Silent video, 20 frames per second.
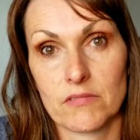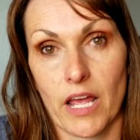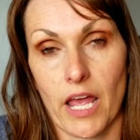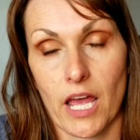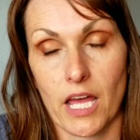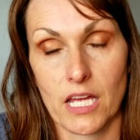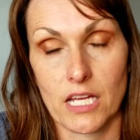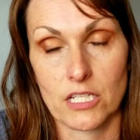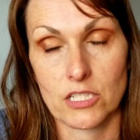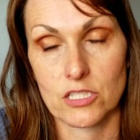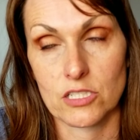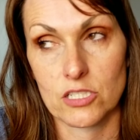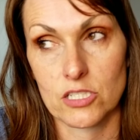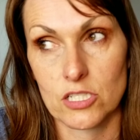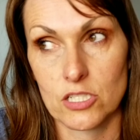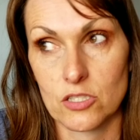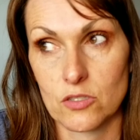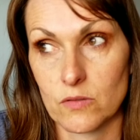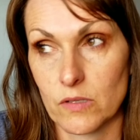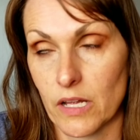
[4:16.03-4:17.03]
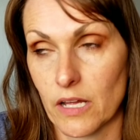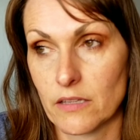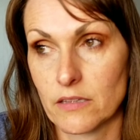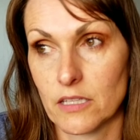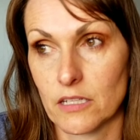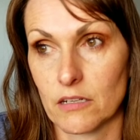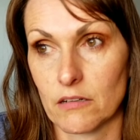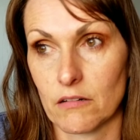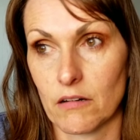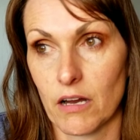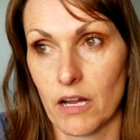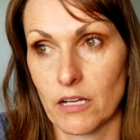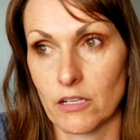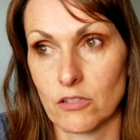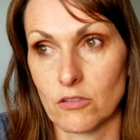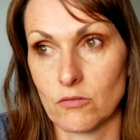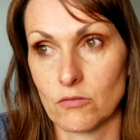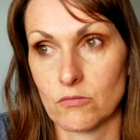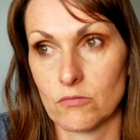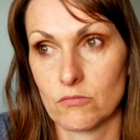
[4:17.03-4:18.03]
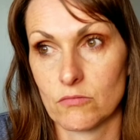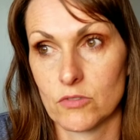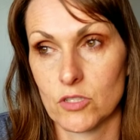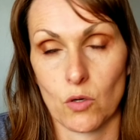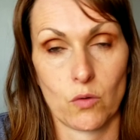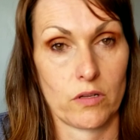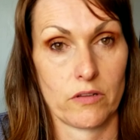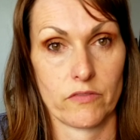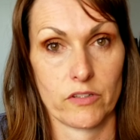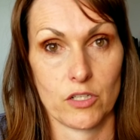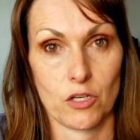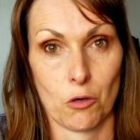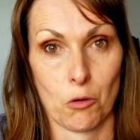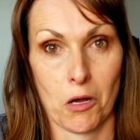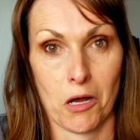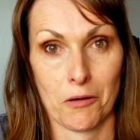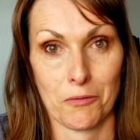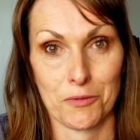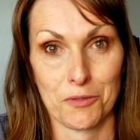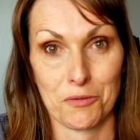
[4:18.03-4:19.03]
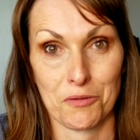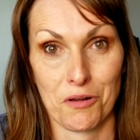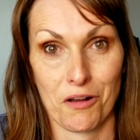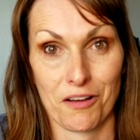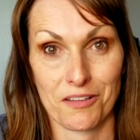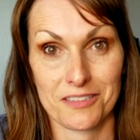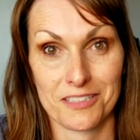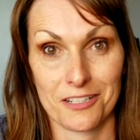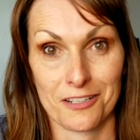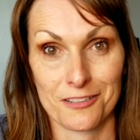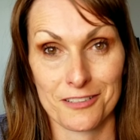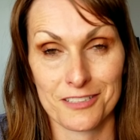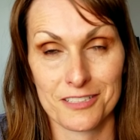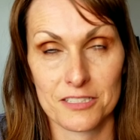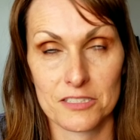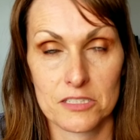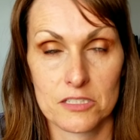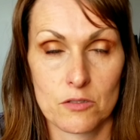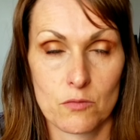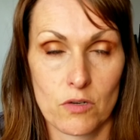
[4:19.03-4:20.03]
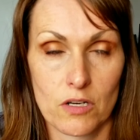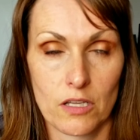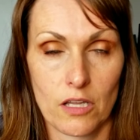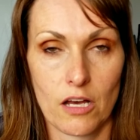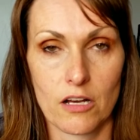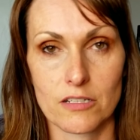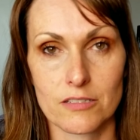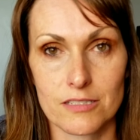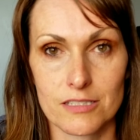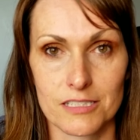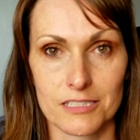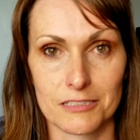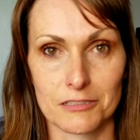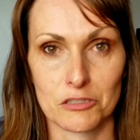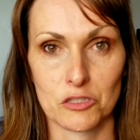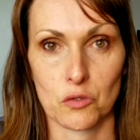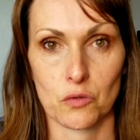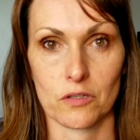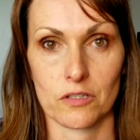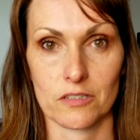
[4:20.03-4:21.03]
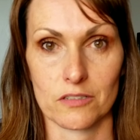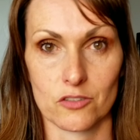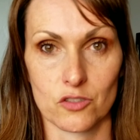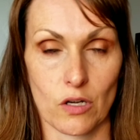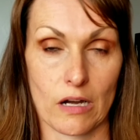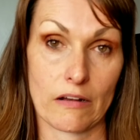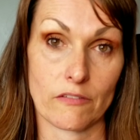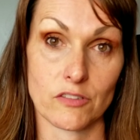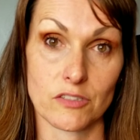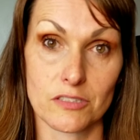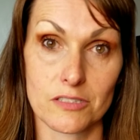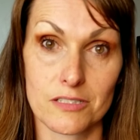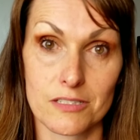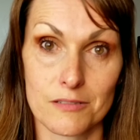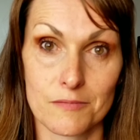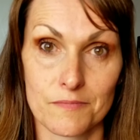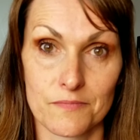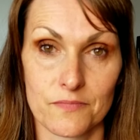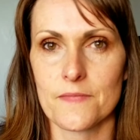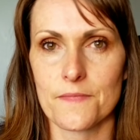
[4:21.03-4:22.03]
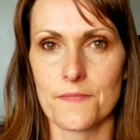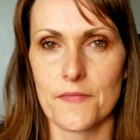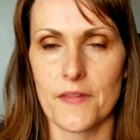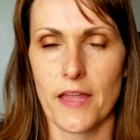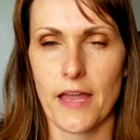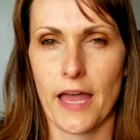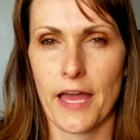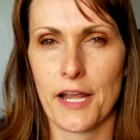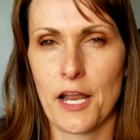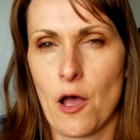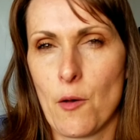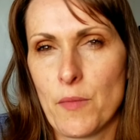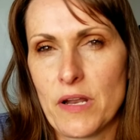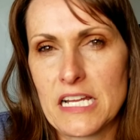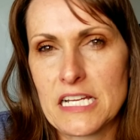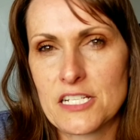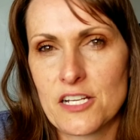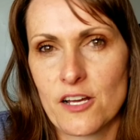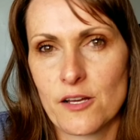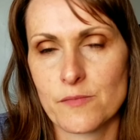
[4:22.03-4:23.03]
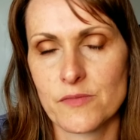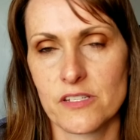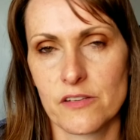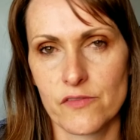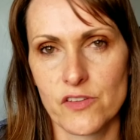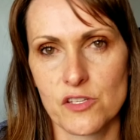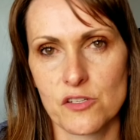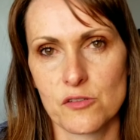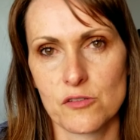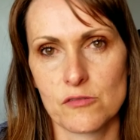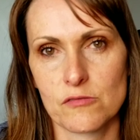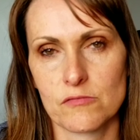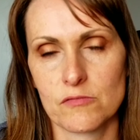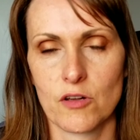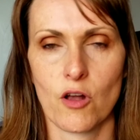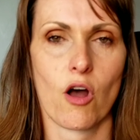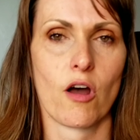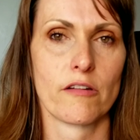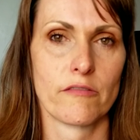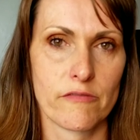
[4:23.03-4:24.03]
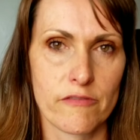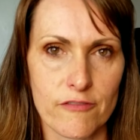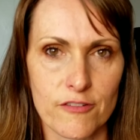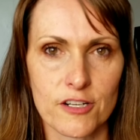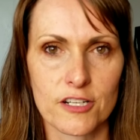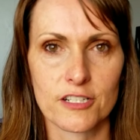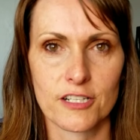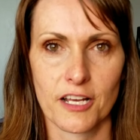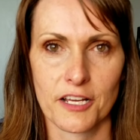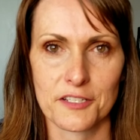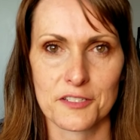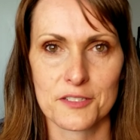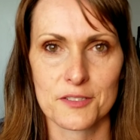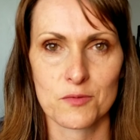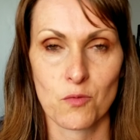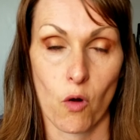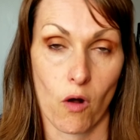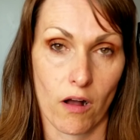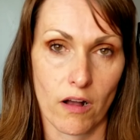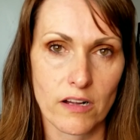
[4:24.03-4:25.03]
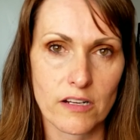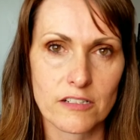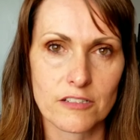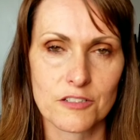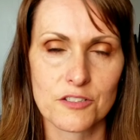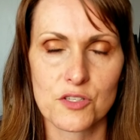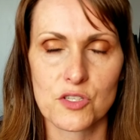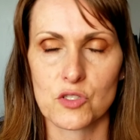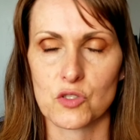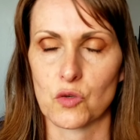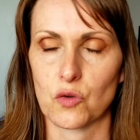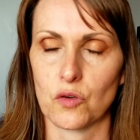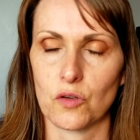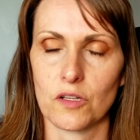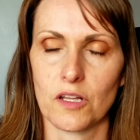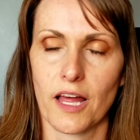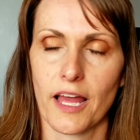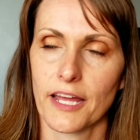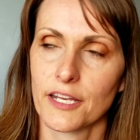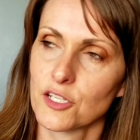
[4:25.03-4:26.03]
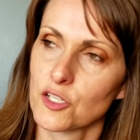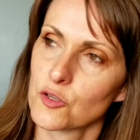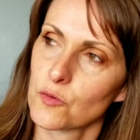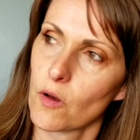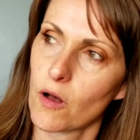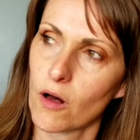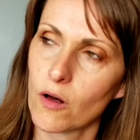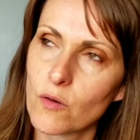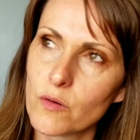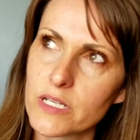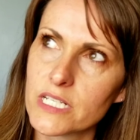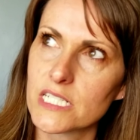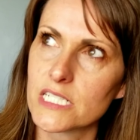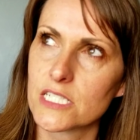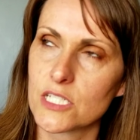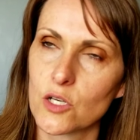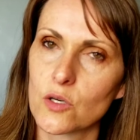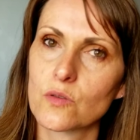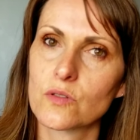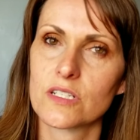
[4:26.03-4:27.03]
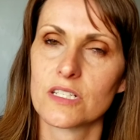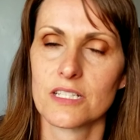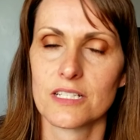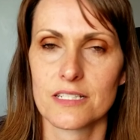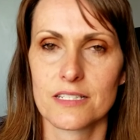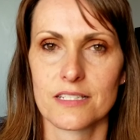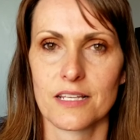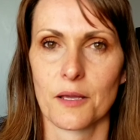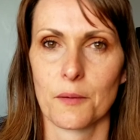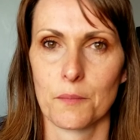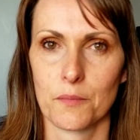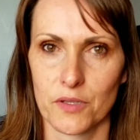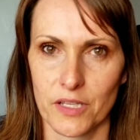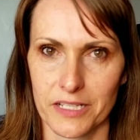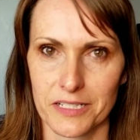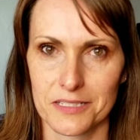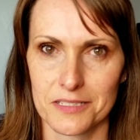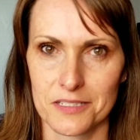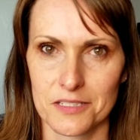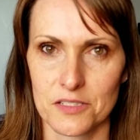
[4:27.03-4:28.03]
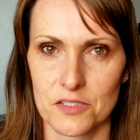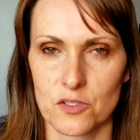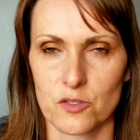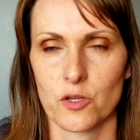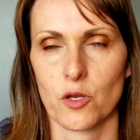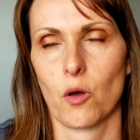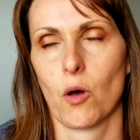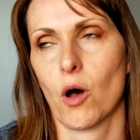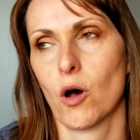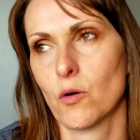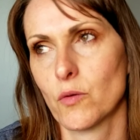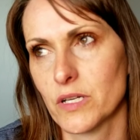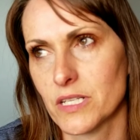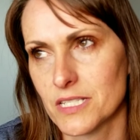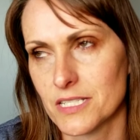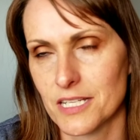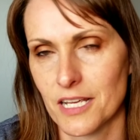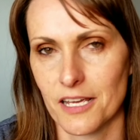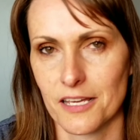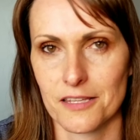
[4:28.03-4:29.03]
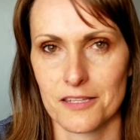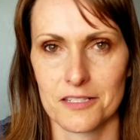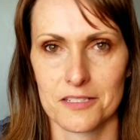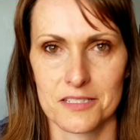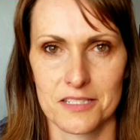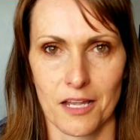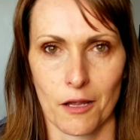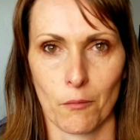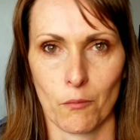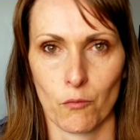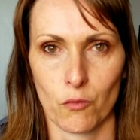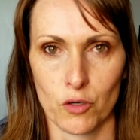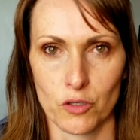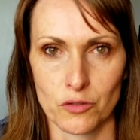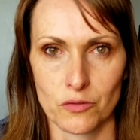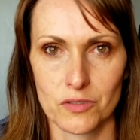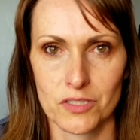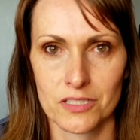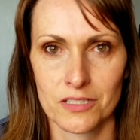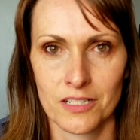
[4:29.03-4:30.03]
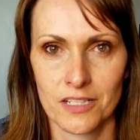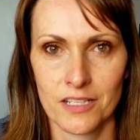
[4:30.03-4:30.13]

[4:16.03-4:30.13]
and you get there and you don't even know how you got there because you were lost in your travels? And how many times have you gone for a nice walk or a stroll and you always go to the same places, or you always take the same route?